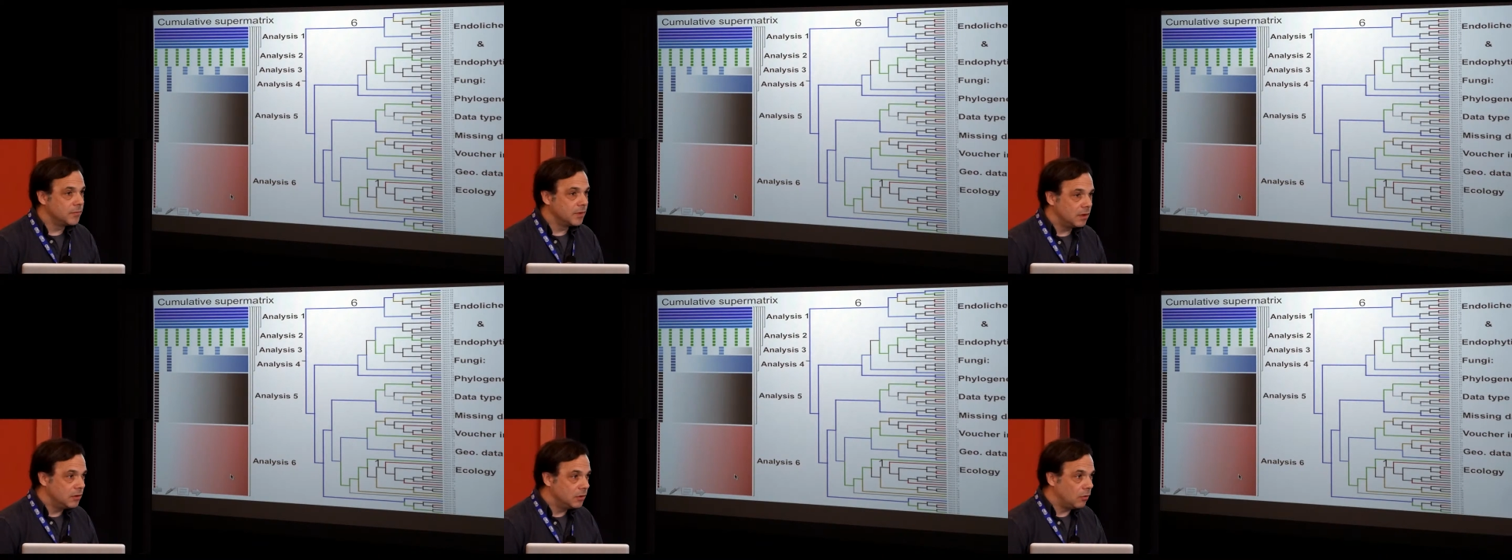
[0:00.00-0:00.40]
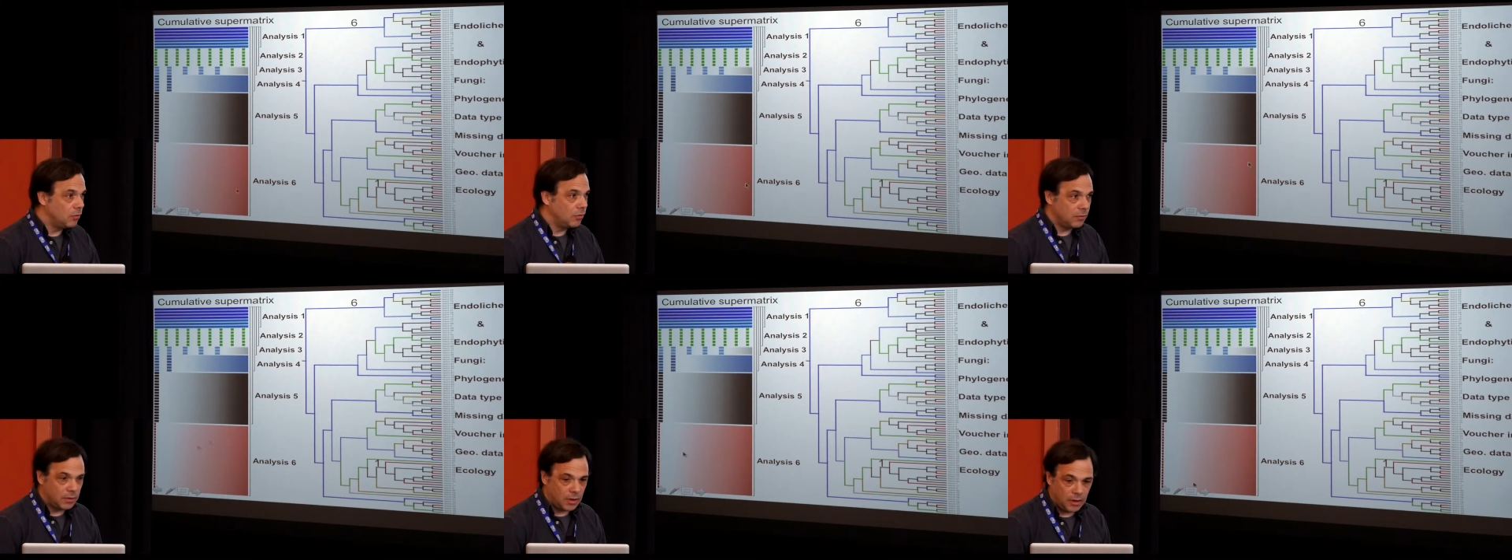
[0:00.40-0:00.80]
You
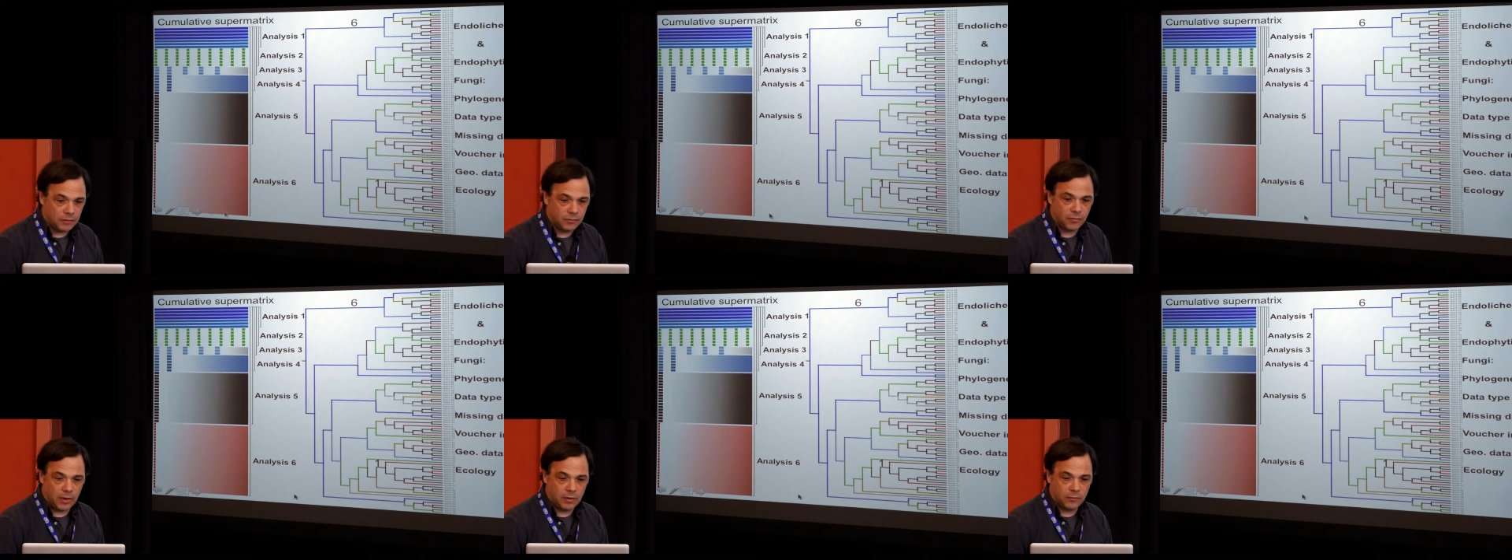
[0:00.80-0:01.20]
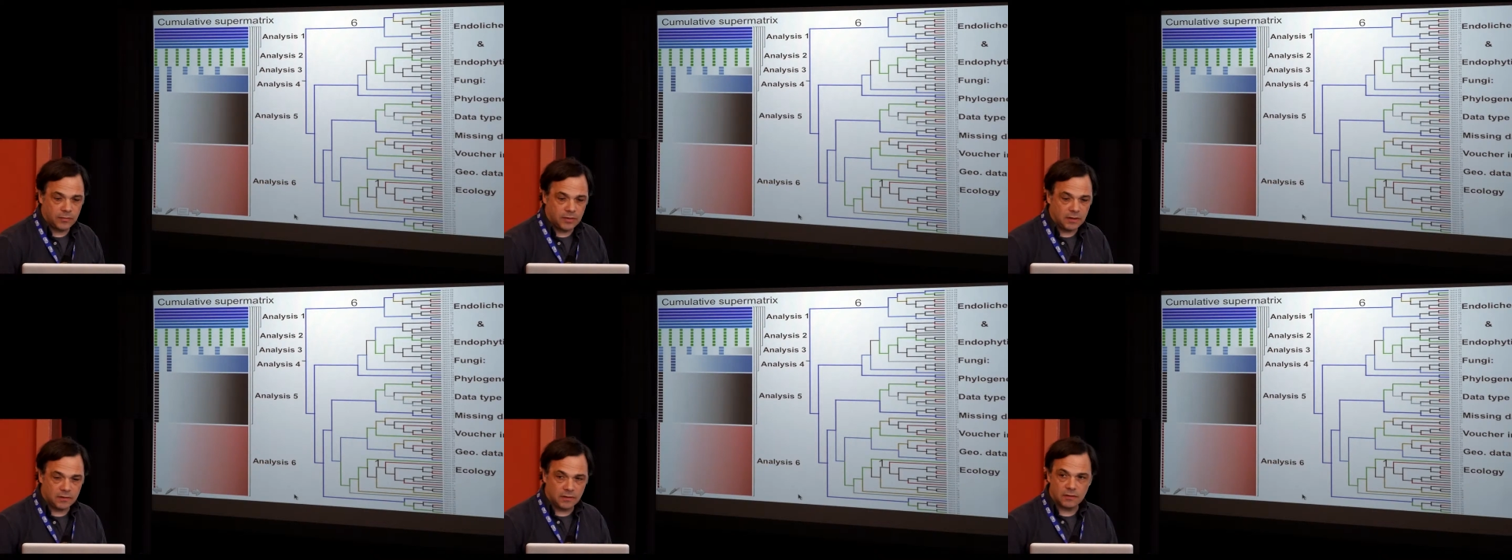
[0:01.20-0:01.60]
know, if
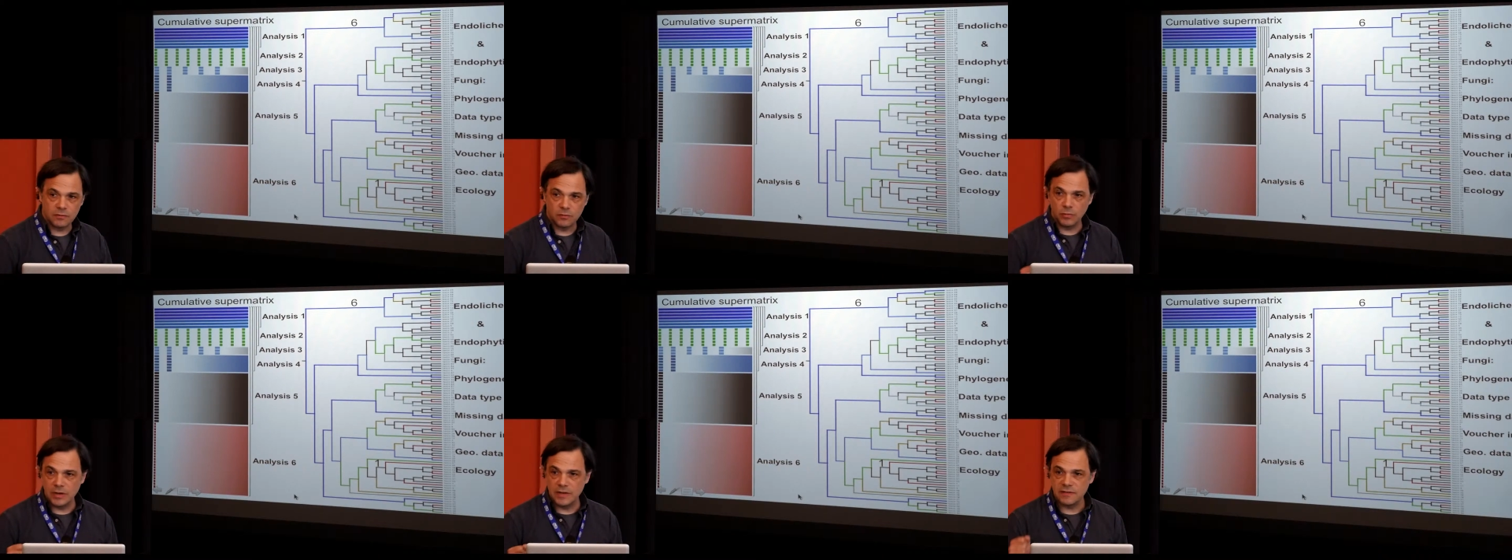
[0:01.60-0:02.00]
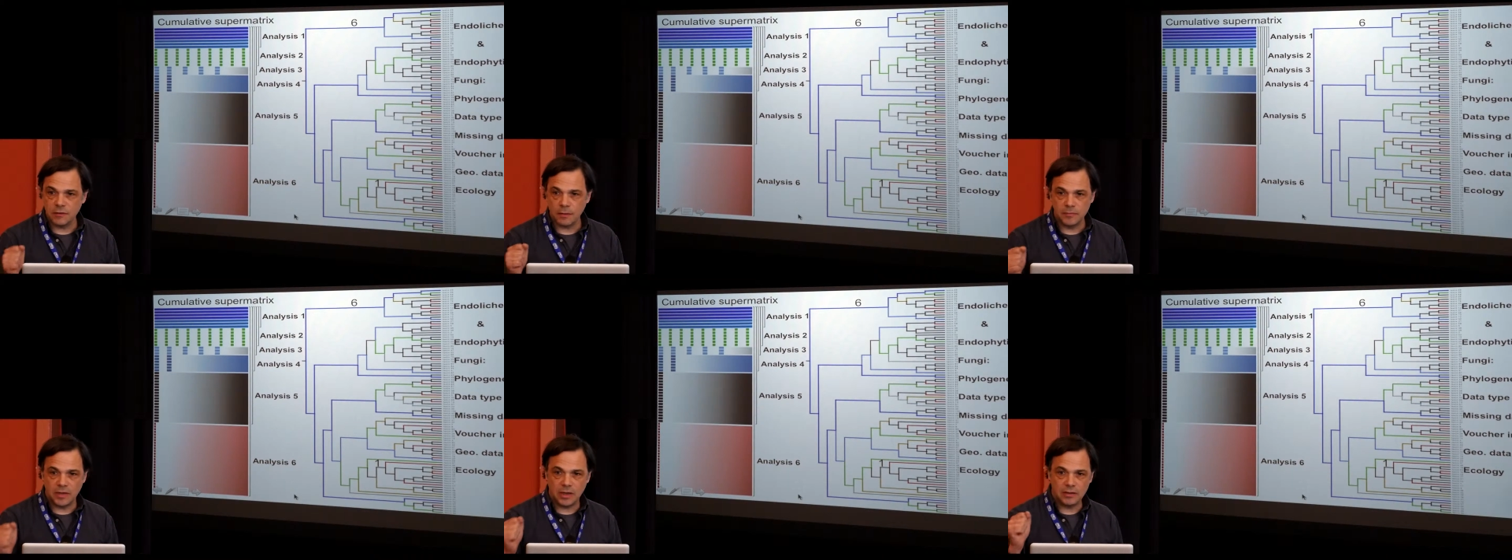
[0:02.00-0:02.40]
this is really
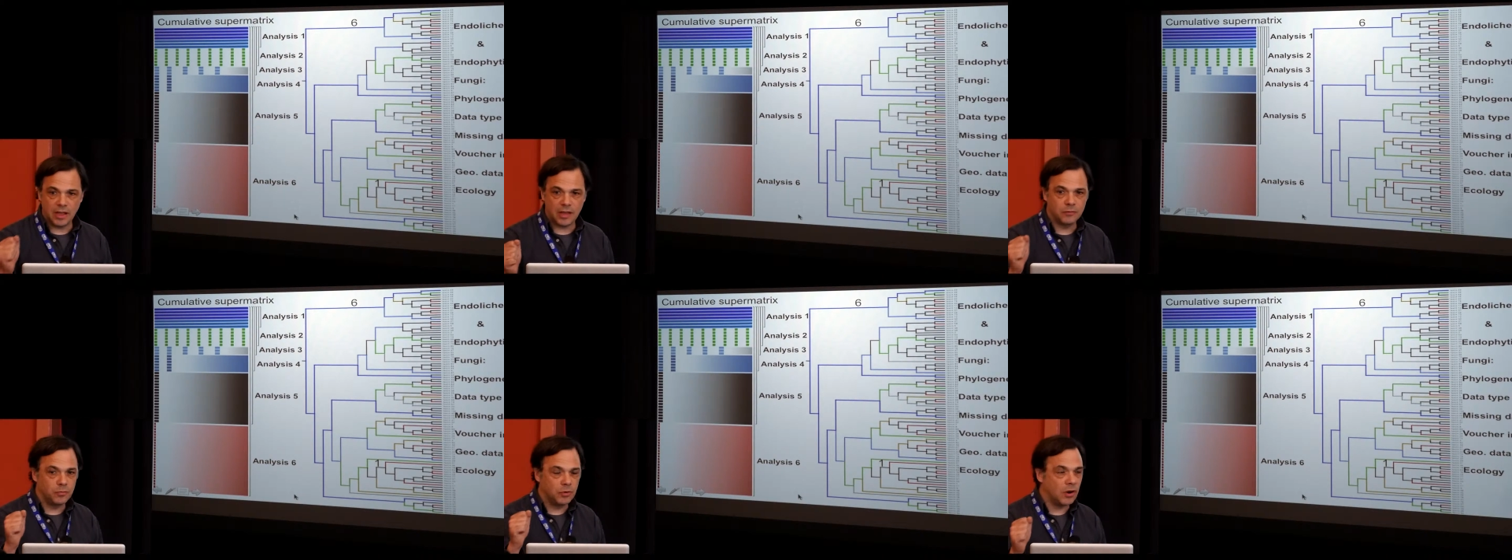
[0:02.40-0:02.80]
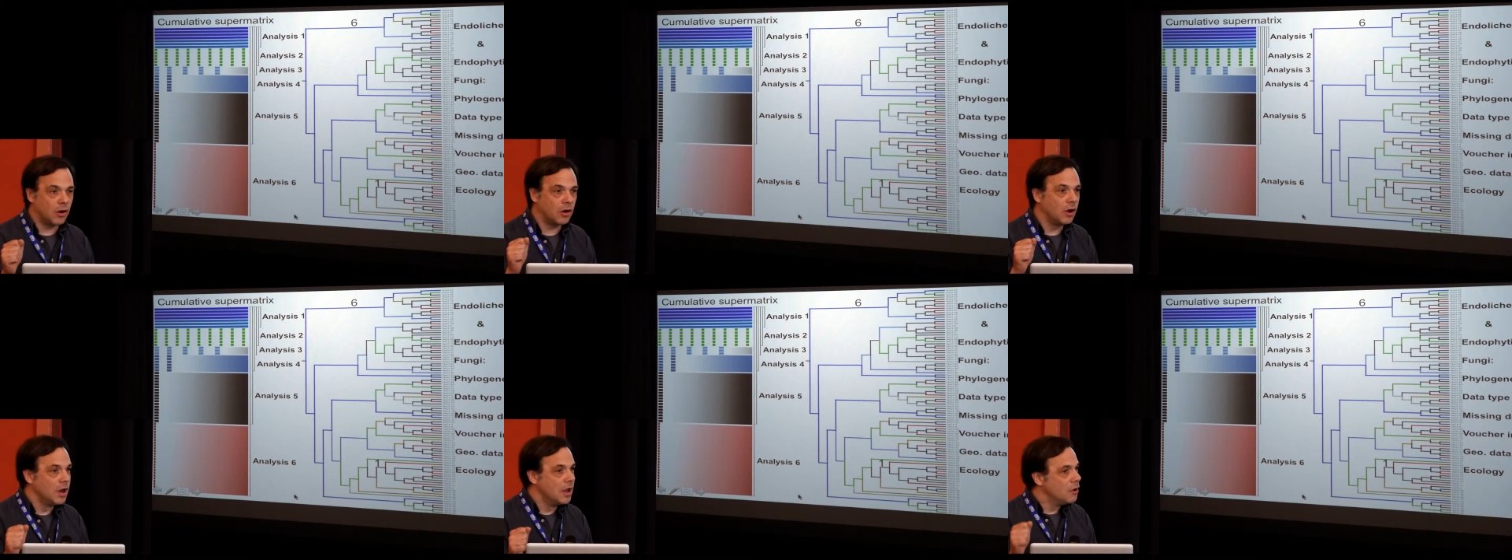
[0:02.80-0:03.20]
something that we
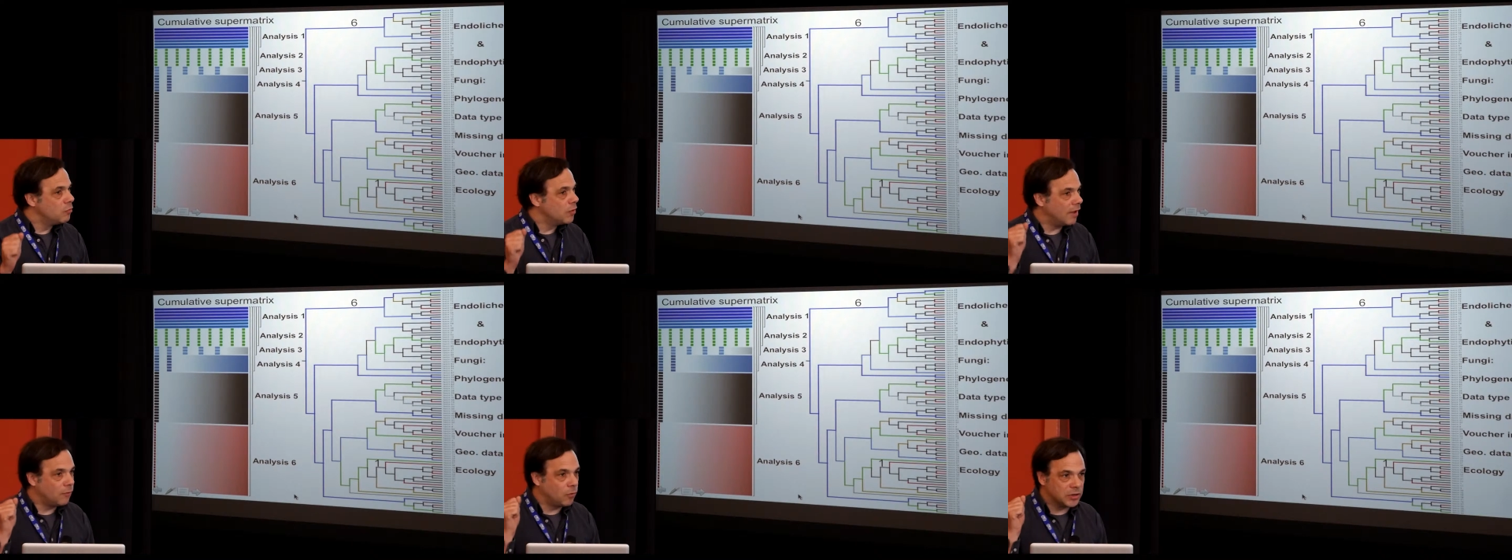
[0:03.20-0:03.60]
have